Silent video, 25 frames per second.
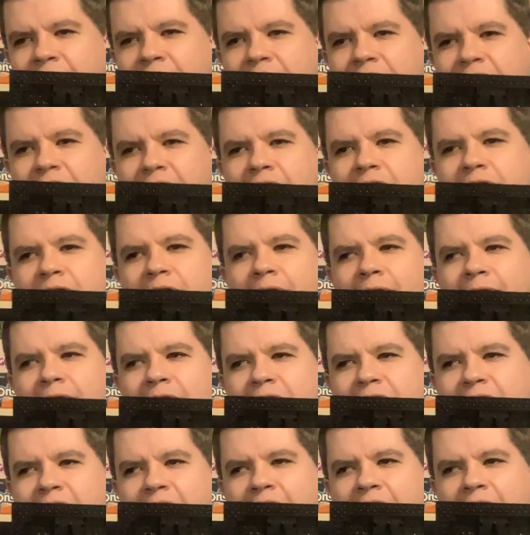the center of
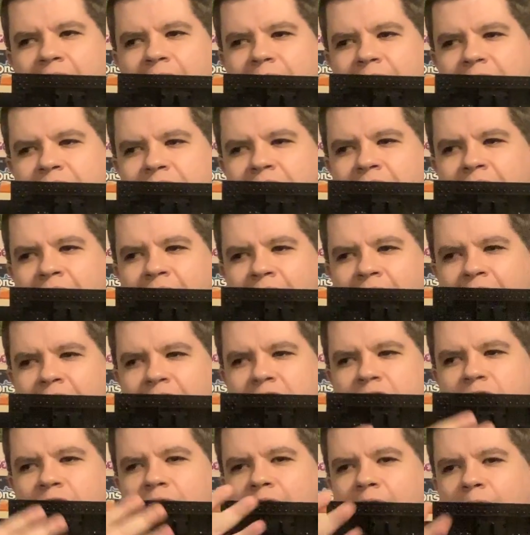these canvas is
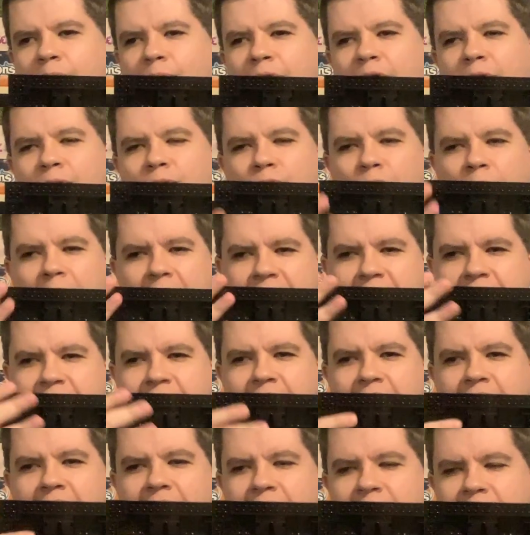so that when it rests
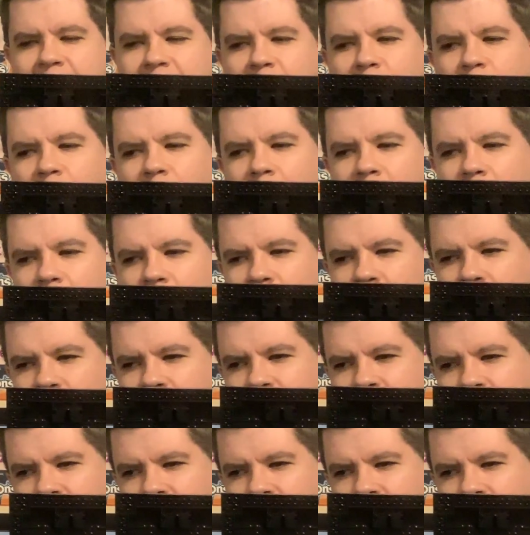against the wall,